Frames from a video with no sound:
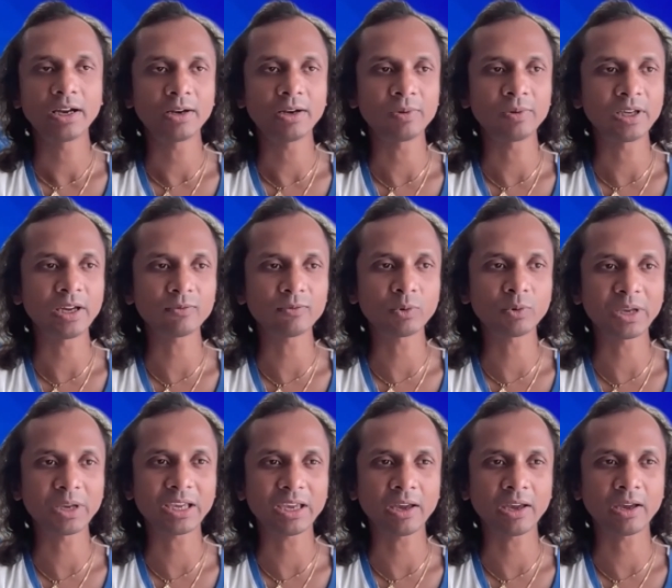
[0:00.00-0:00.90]
and we have to
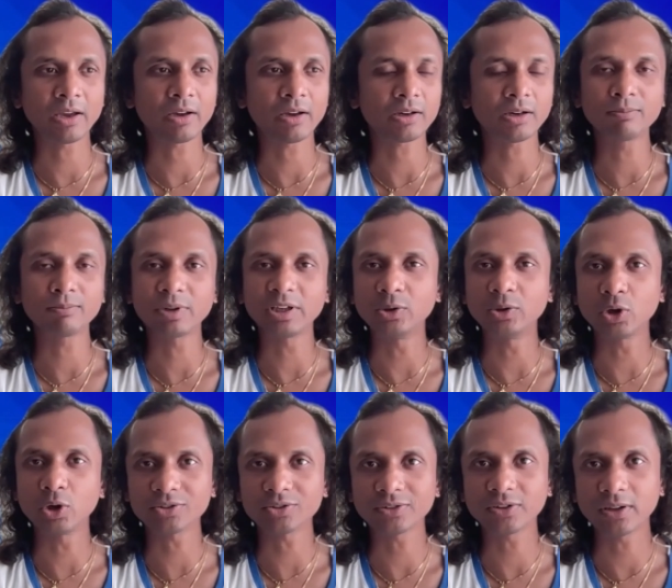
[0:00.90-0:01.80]
make a complete
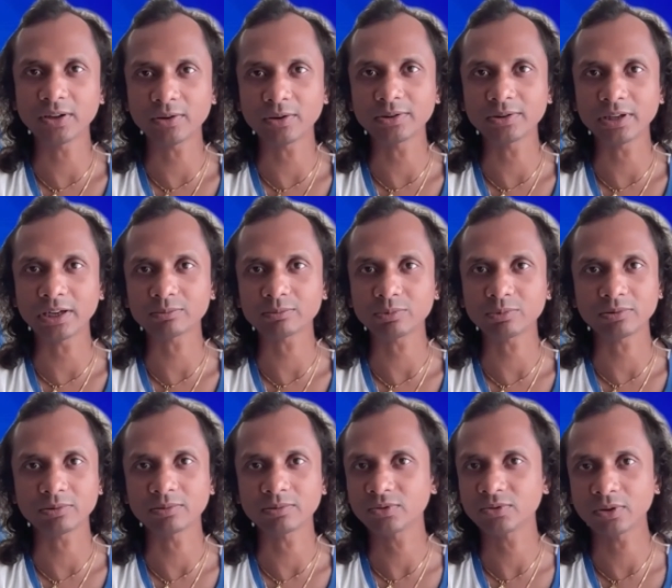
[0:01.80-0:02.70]
dossier on that
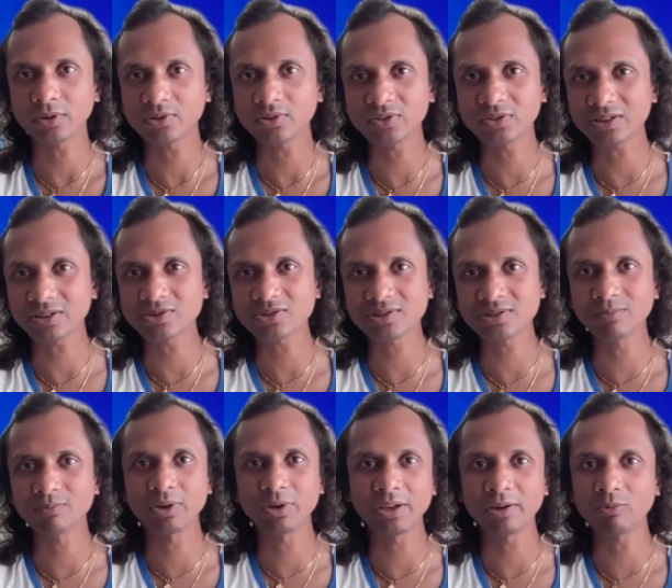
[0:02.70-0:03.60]
one so it's not
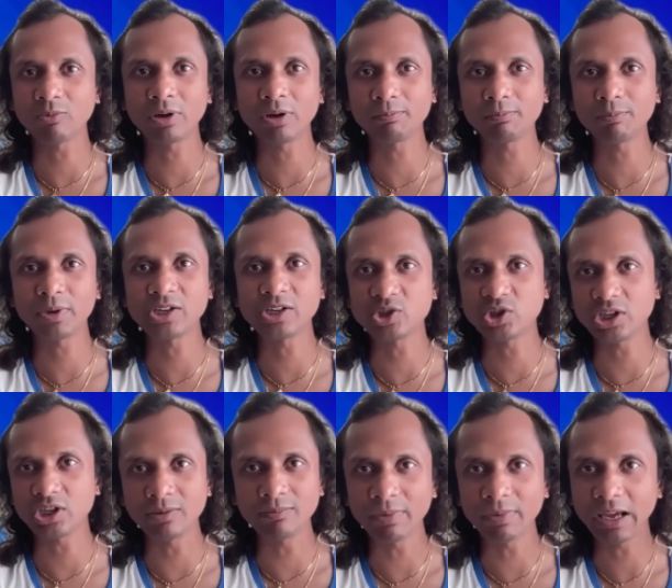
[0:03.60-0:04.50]
simply one page
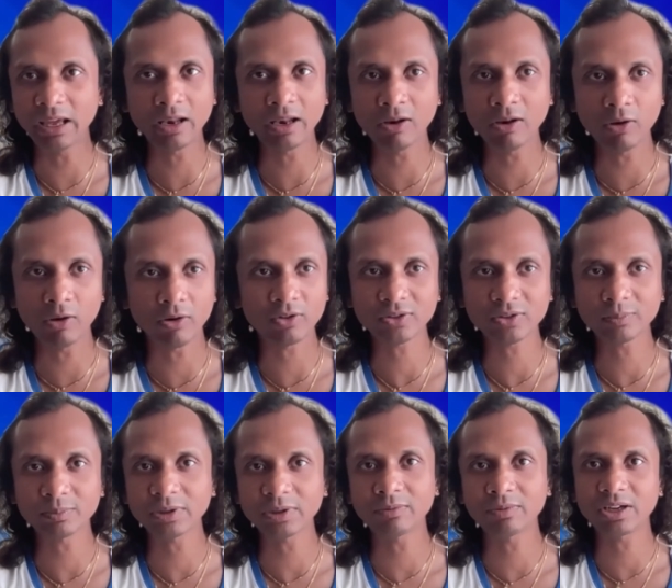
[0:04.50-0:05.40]
email or
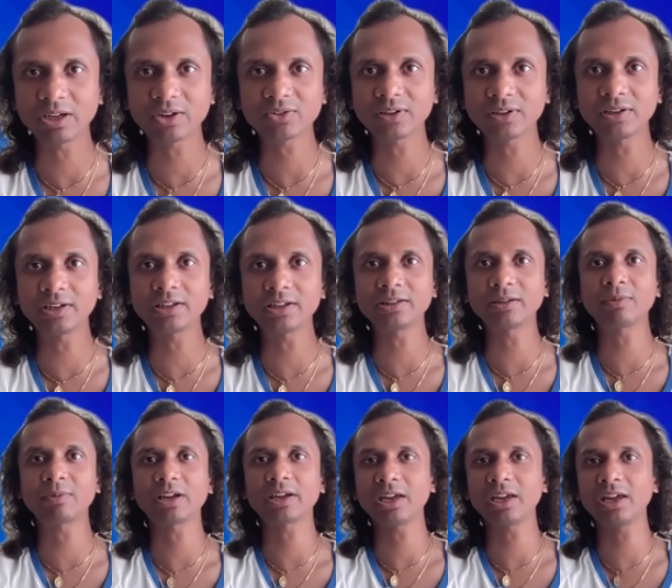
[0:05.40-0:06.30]
something we are sending
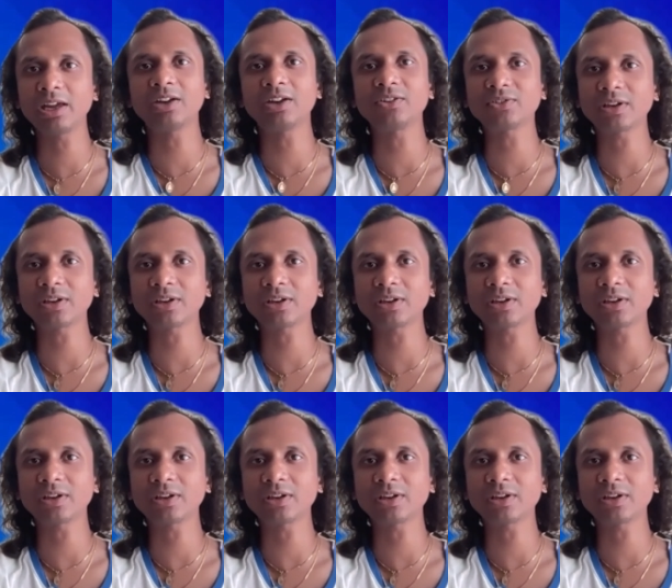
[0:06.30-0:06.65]
them like hey i